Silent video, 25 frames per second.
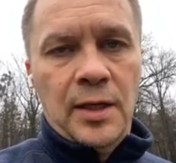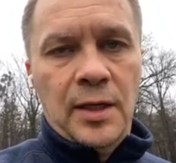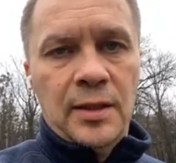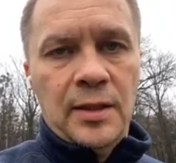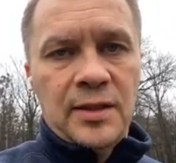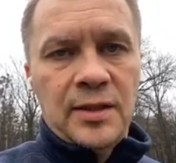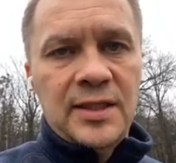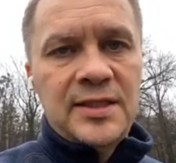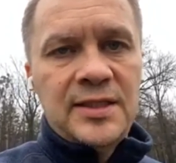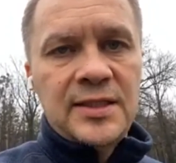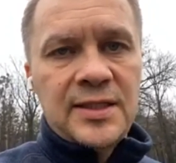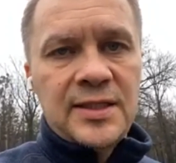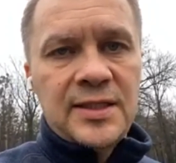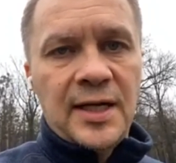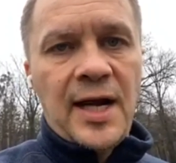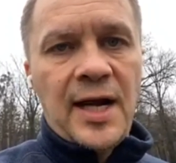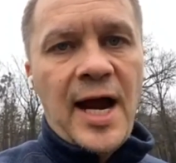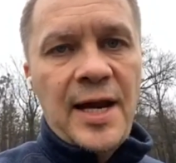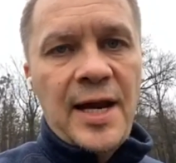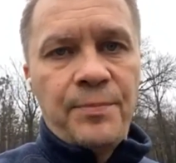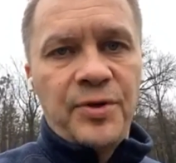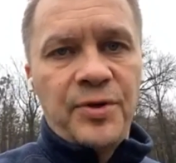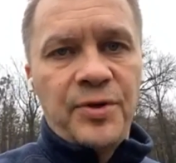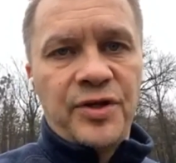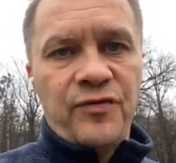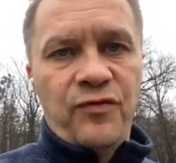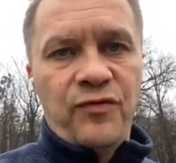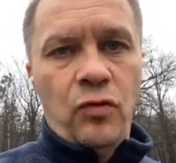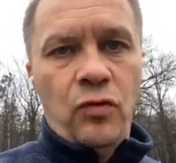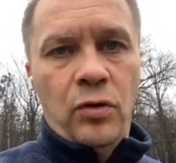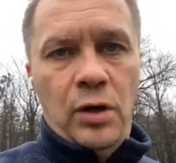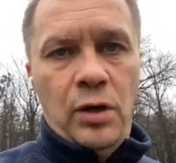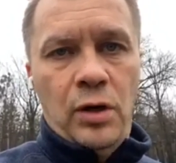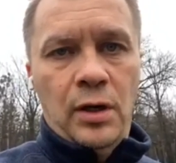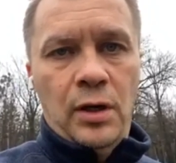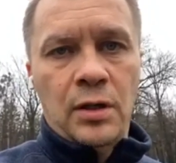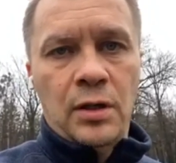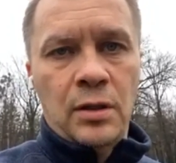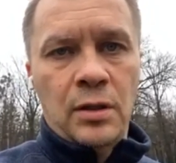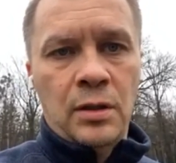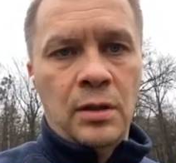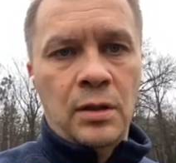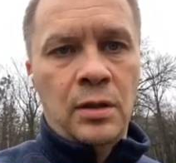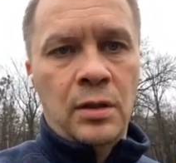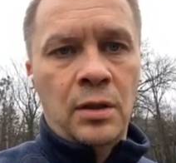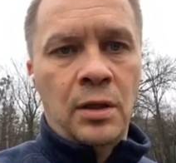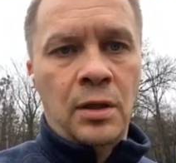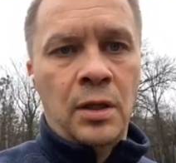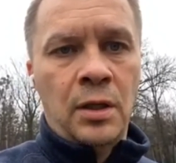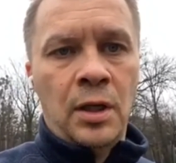this is a hybrid war.
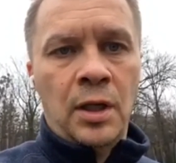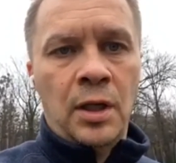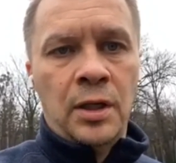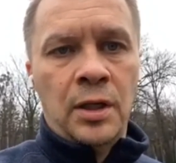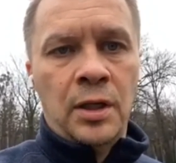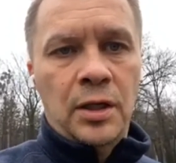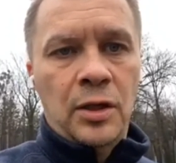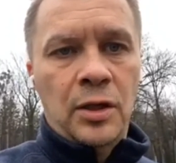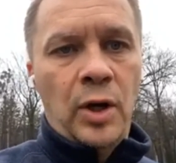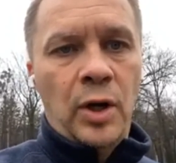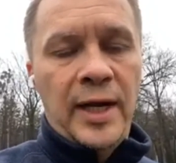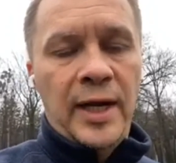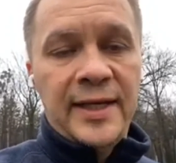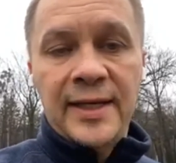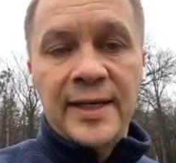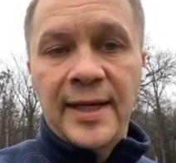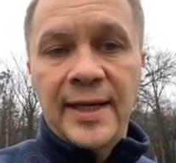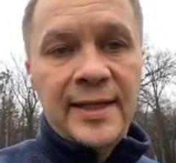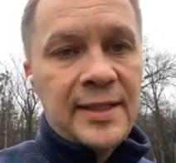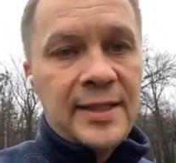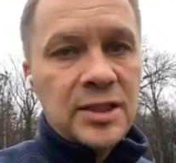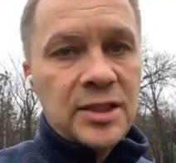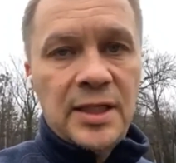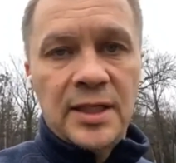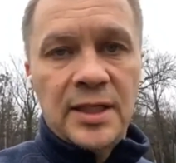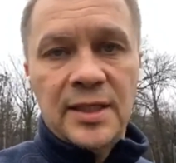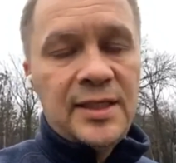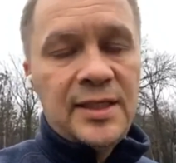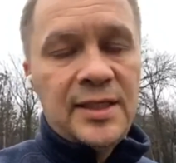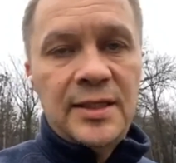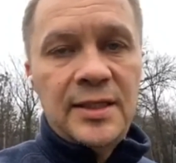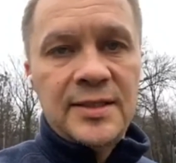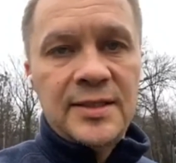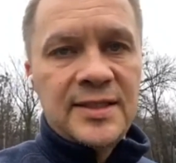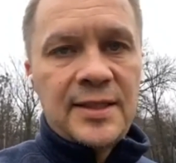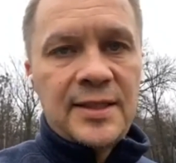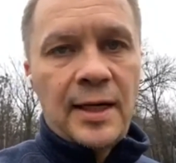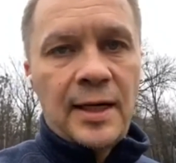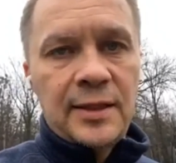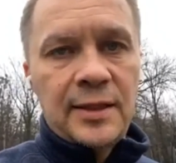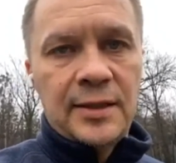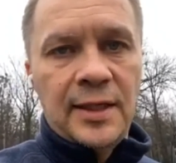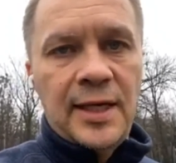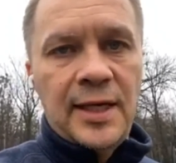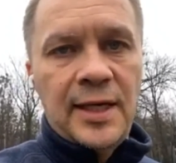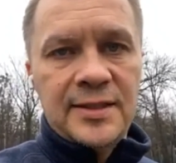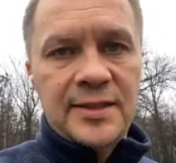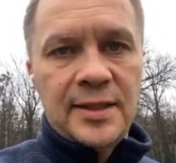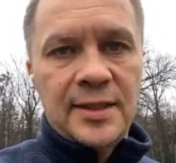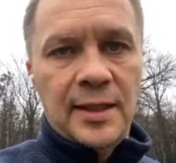And it didn't start
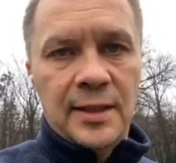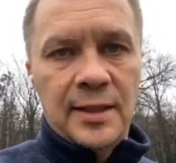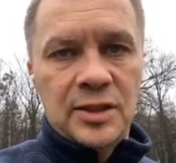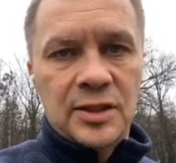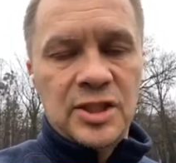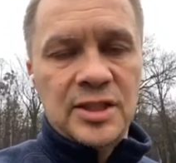yesterday.